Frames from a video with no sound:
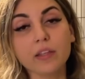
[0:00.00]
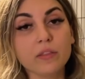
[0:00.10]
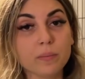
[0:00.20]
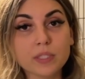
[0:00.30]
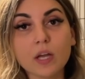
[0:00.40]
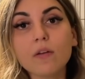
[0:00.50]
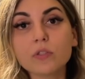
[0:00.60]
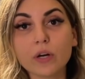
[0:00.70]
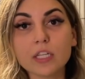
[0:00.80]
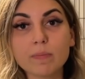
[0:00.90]
and themselves
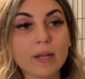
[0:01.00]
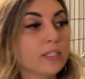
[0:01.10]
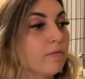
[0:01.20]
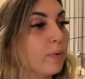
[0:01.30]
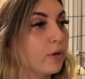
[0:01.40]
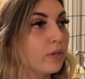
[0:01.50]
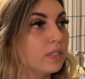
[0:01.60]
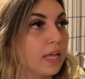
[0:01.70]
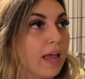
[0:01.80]
are expensive birds.